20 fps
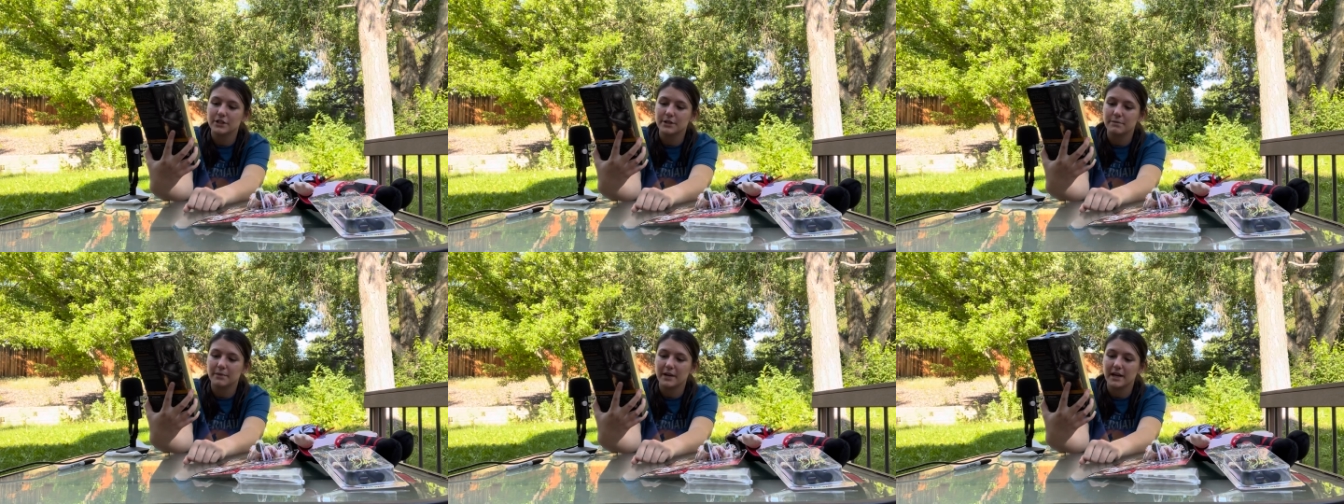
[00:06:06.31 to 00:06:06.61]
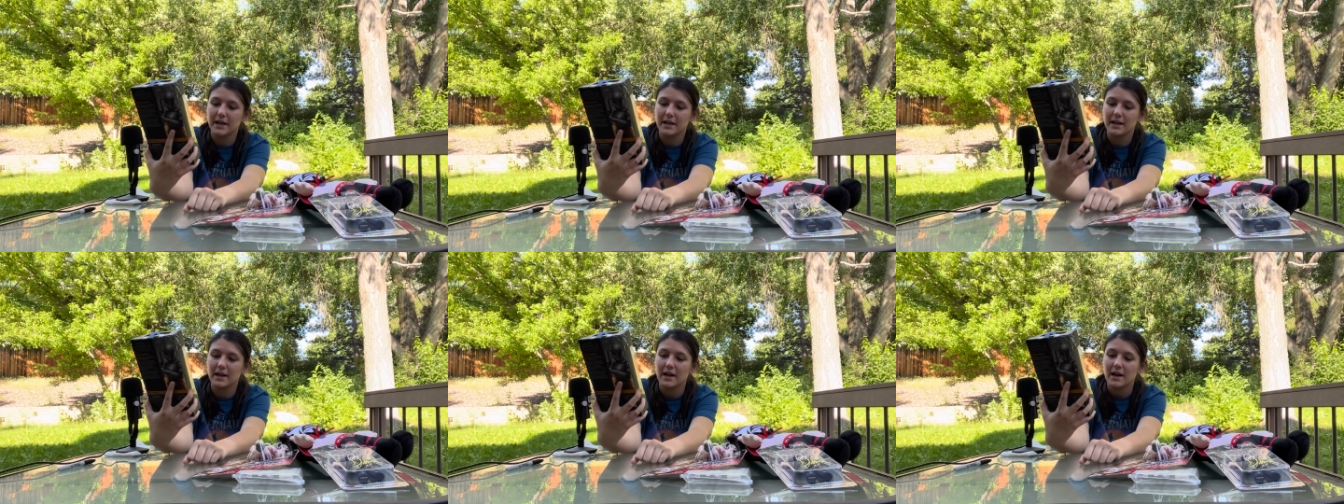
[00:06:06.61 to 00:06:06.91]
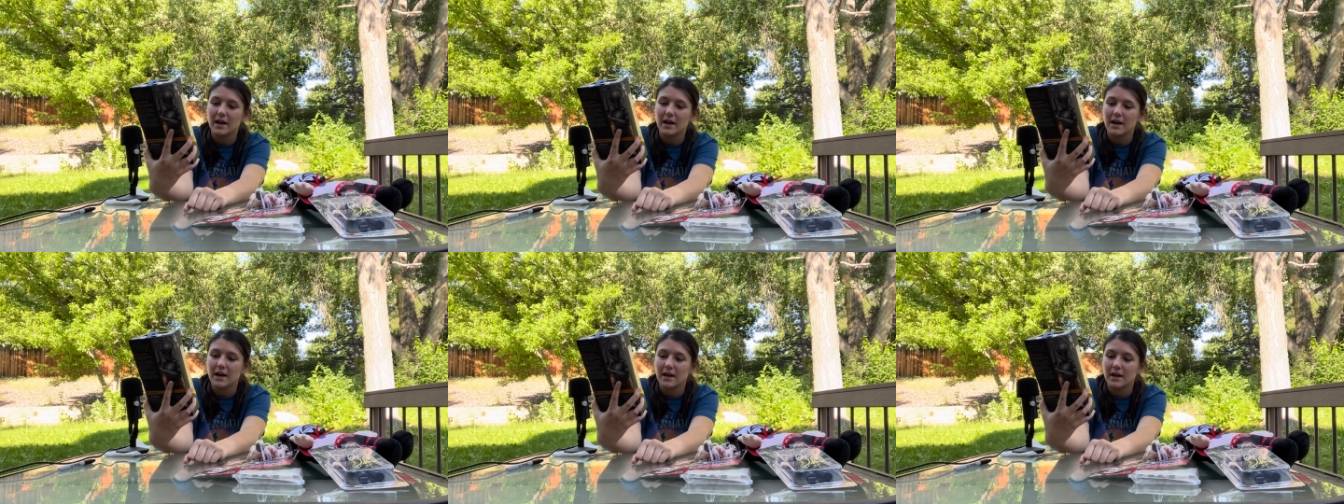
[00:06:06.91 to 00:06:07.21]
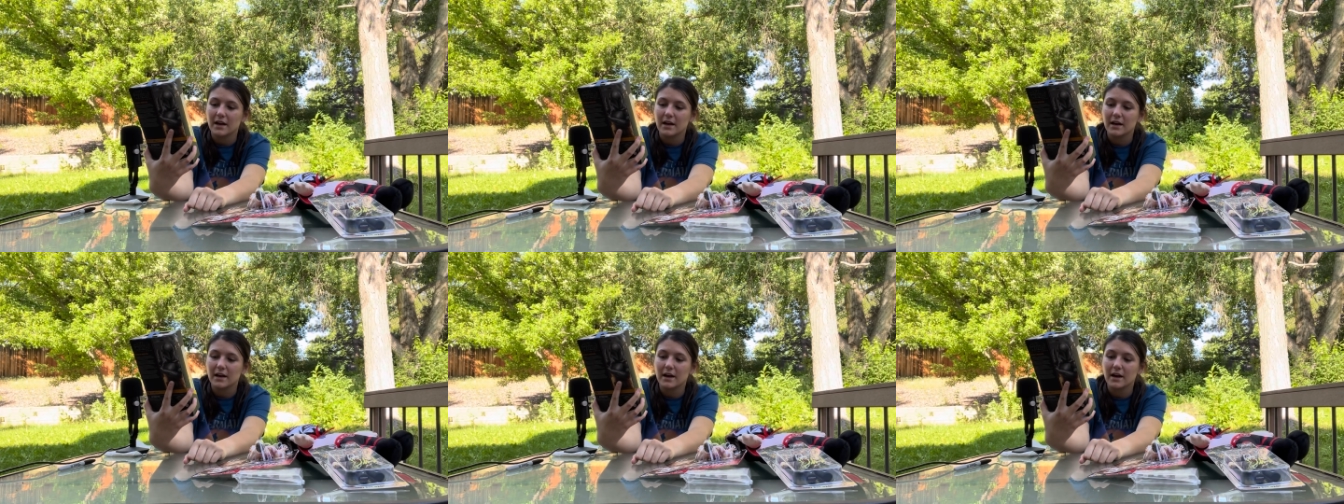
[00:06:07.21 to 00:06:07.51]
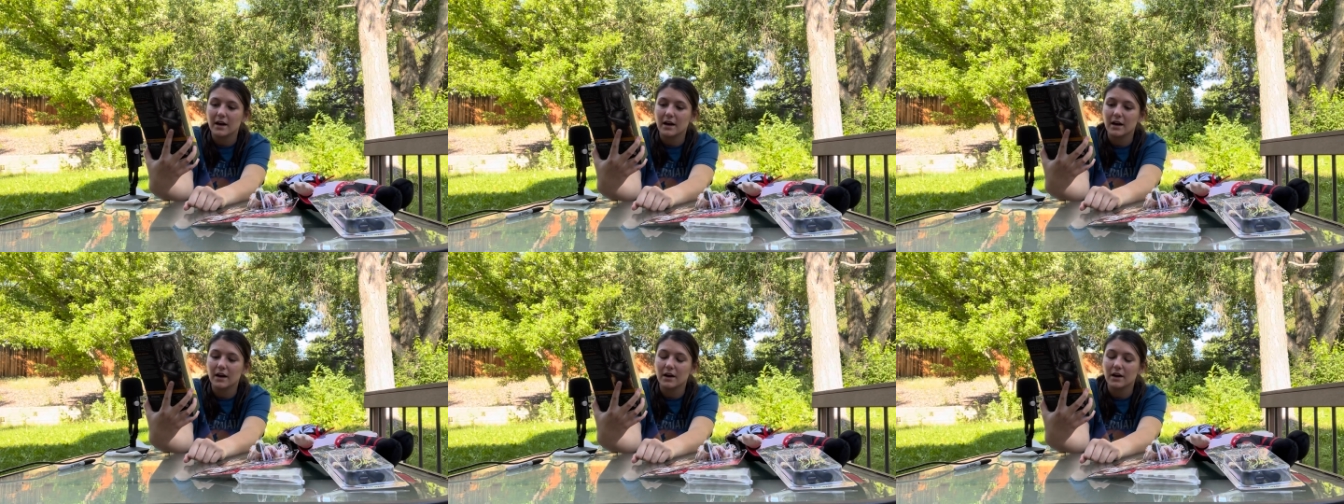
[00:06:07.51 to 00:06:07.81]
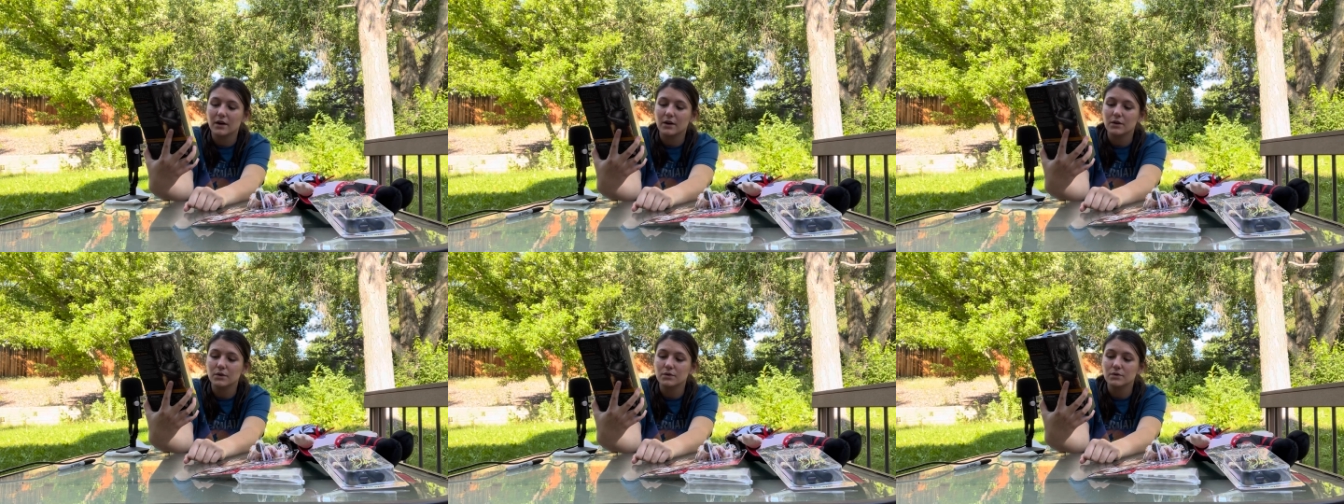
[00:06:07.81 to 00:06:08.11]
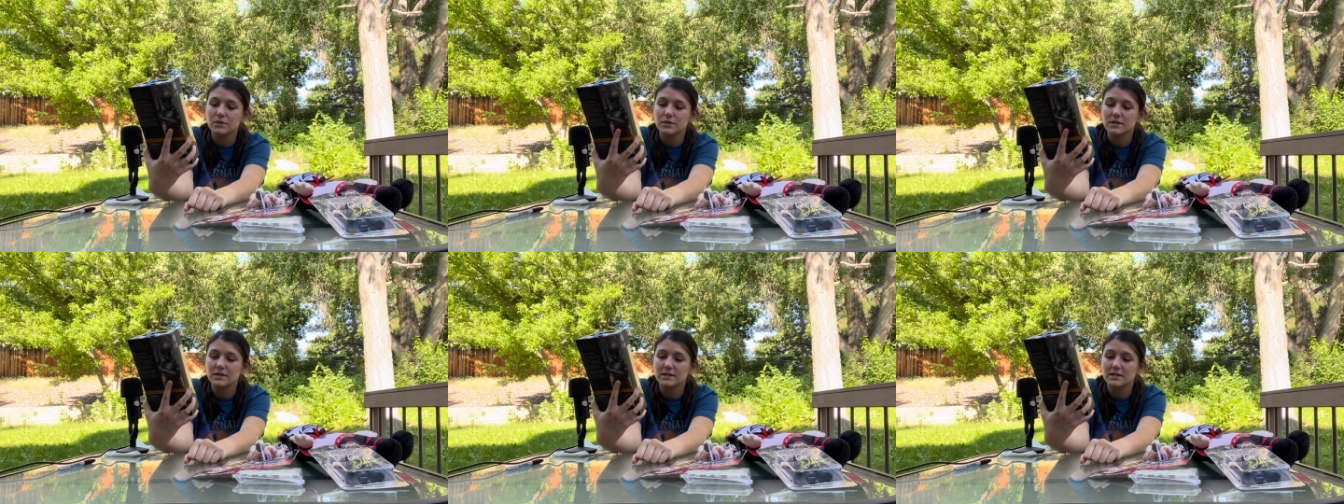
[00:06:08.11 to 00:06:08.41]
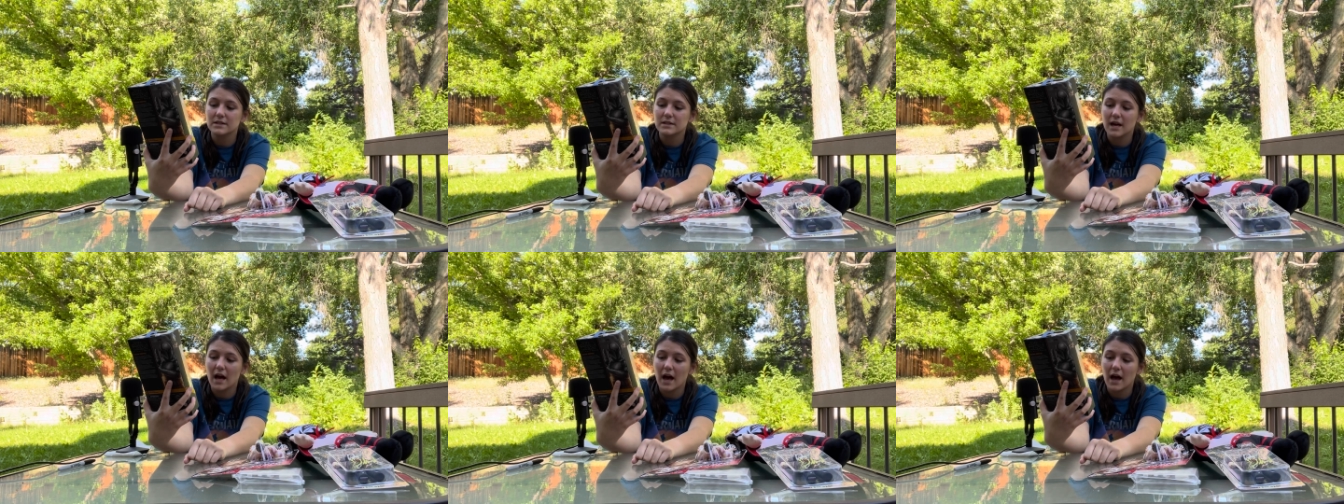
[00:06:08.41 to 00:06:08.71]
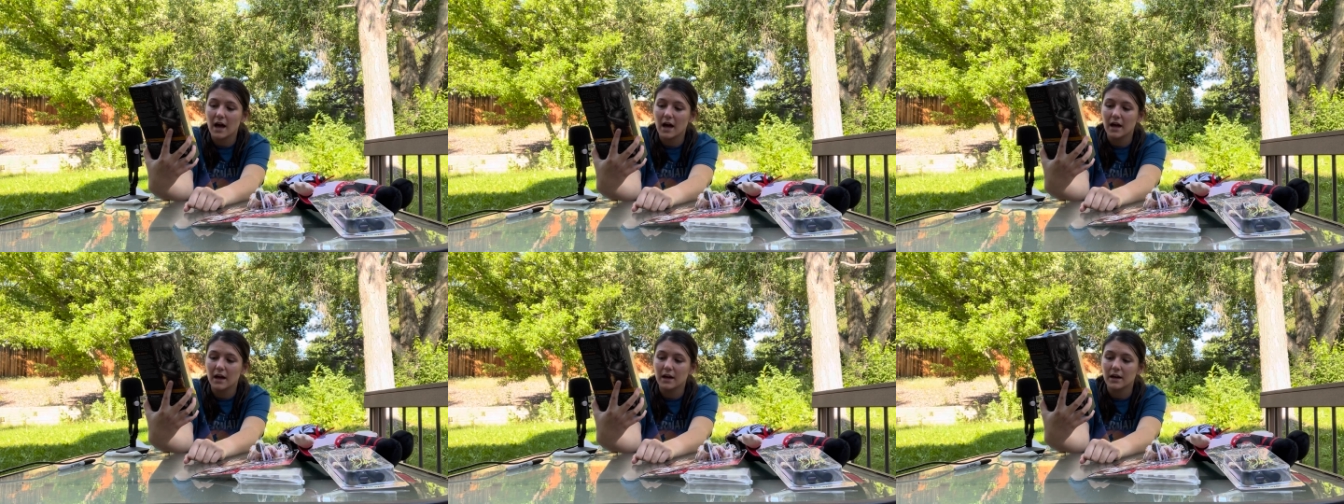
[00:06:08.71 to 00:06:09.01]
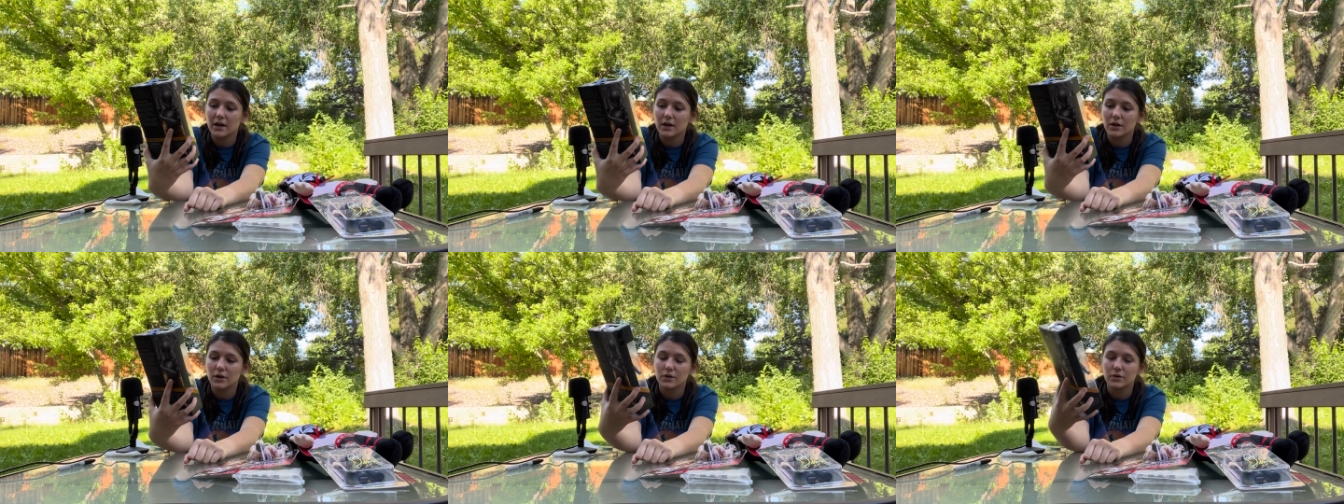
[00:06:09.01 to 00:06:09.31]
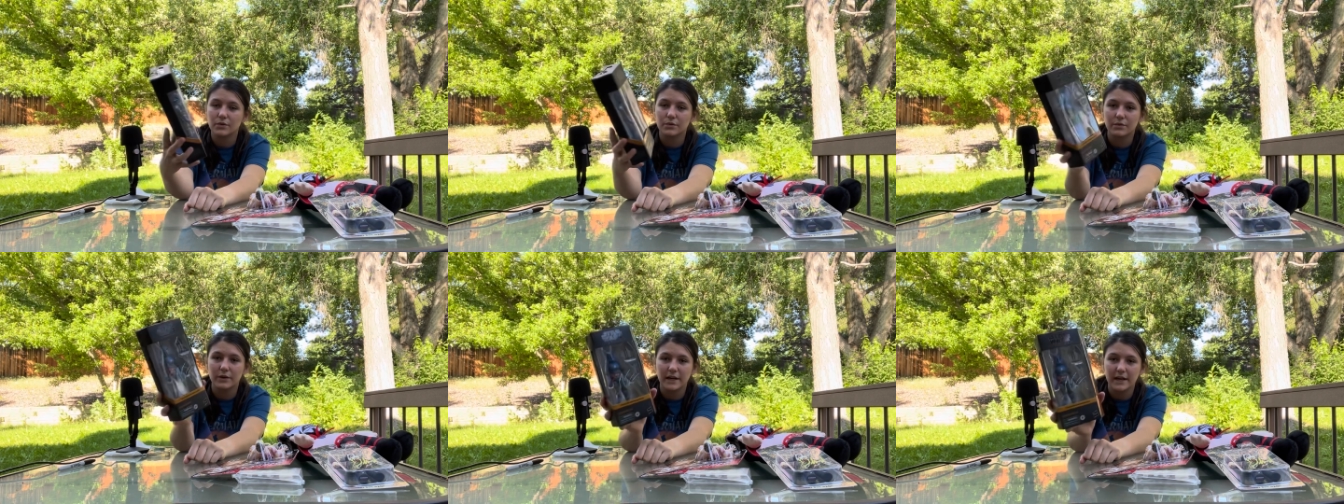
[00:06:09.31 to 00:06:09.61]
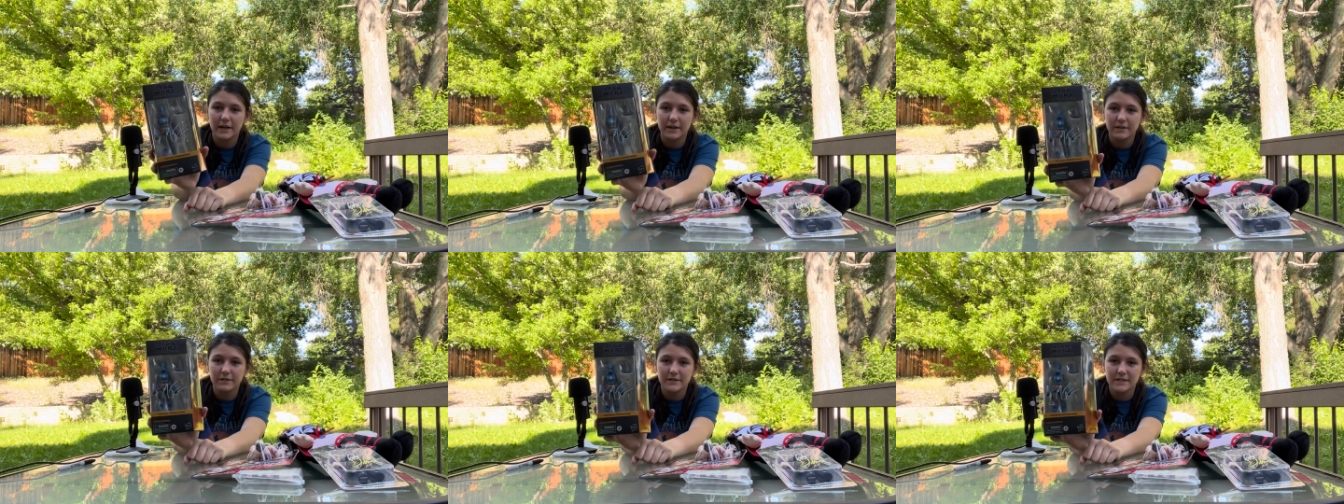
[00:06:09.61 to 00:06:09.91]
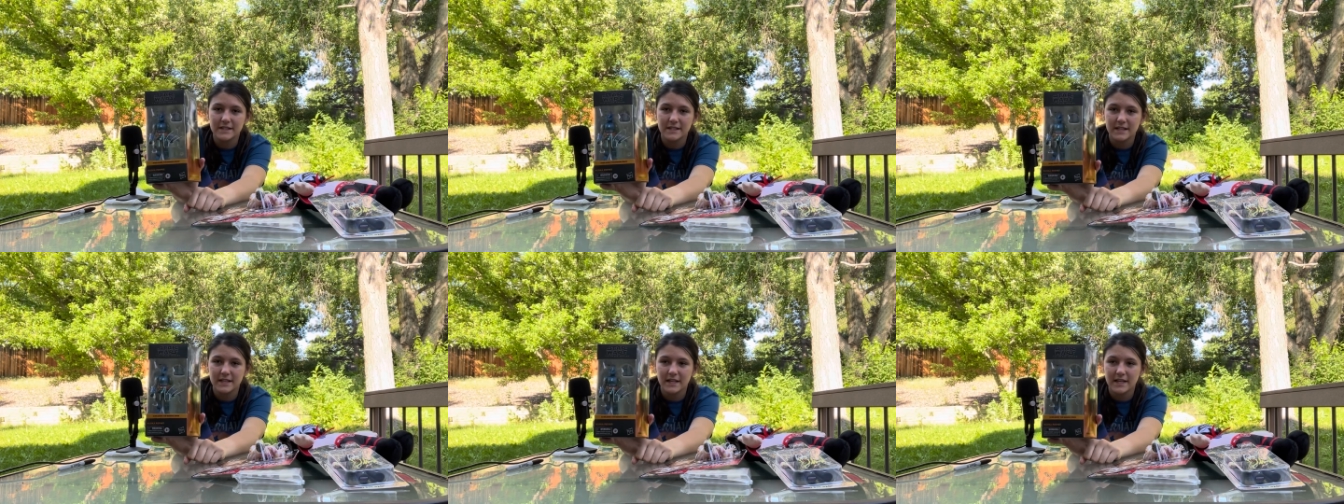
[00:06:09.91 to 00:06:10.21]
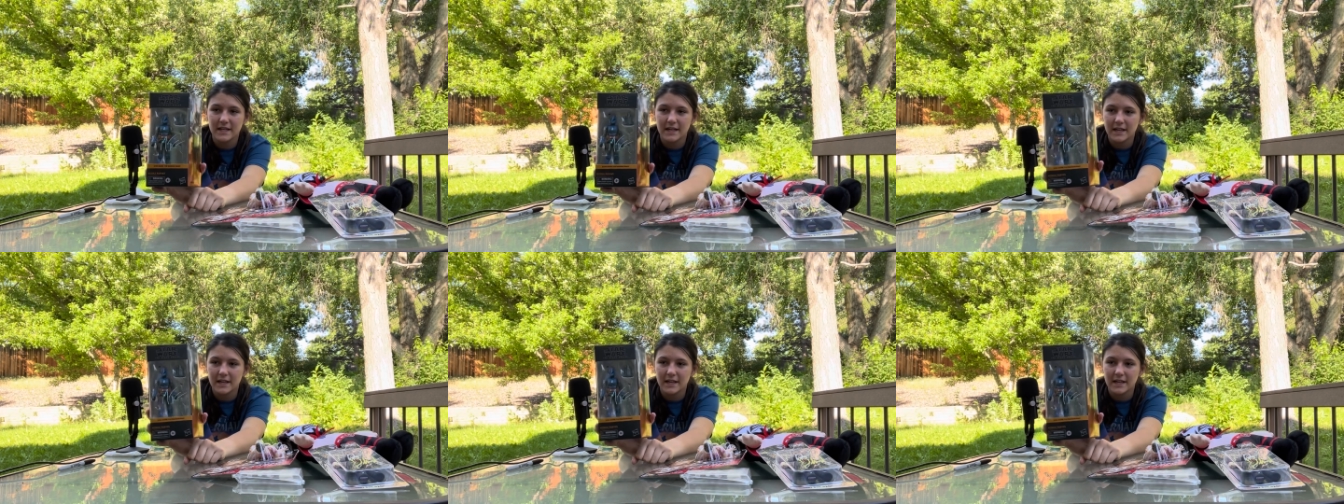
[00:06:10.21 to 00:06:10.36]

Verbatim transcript: She played Koska Reeves.